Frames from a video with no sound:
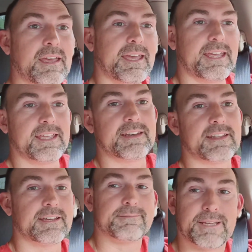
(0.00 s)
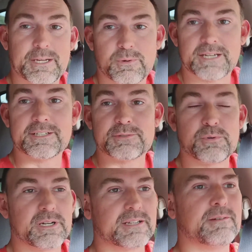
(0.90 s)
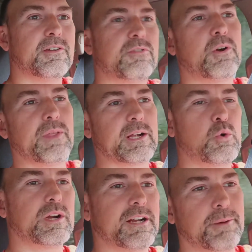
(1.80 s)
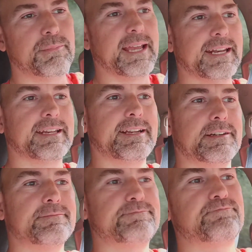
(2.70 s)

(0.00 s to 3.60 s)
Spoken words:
And anyway, just wanted to throw that quick update in here.